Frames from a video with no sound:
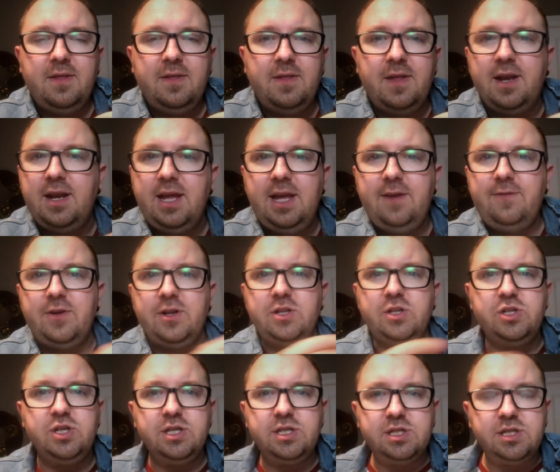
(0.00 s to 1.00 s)
that
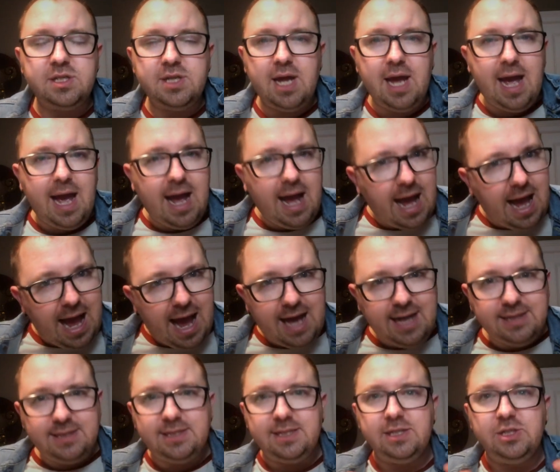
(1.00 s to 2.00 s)
even just
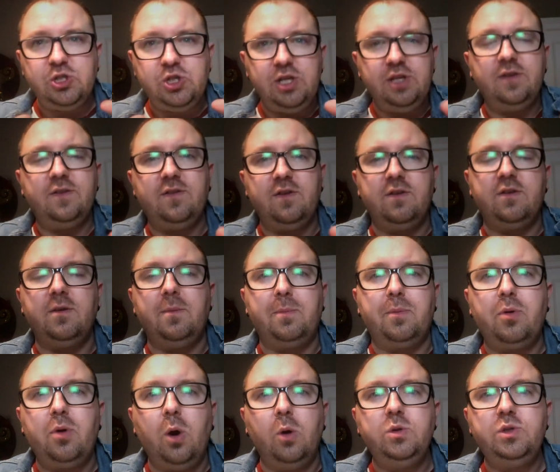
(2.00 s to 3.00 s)
as Jesus is
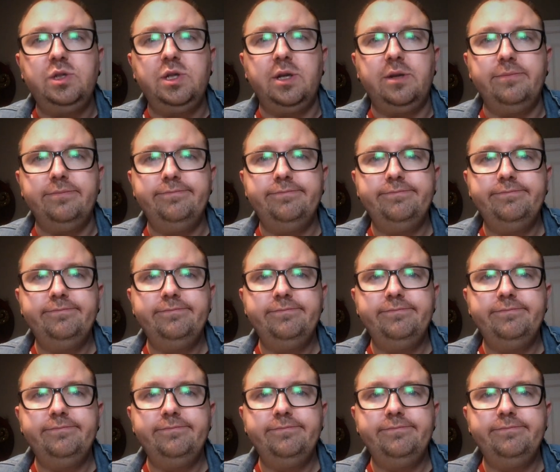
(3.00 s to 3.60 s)
approaching